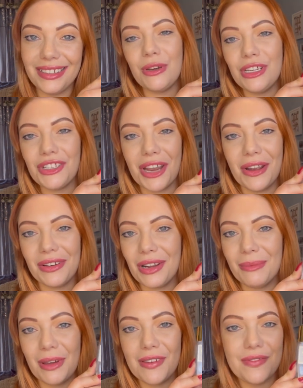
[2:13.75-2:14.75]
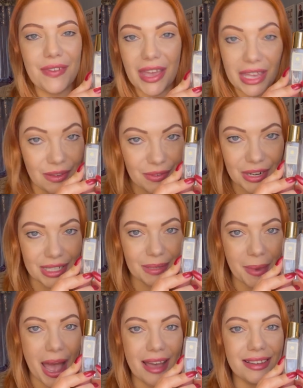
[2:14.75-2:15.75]
I'm only sharing like my favorite
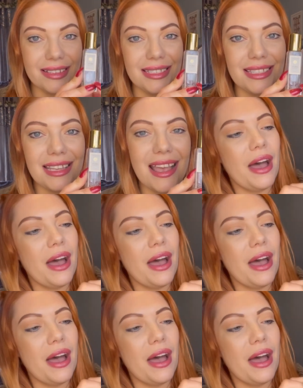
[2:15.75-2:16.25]
smells.